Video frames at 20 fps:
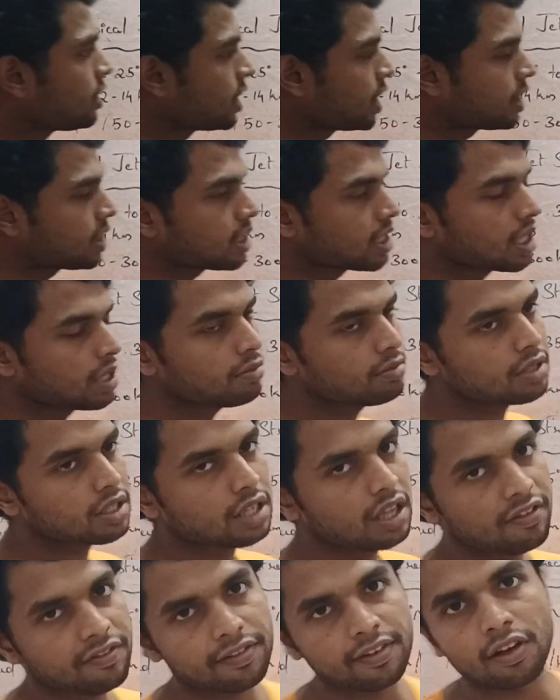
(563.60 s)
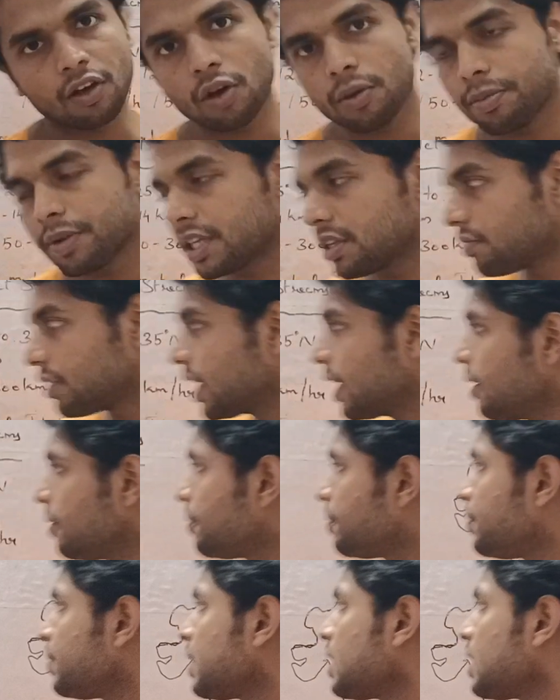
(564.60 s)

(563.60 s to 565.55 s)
jet streams, they flow between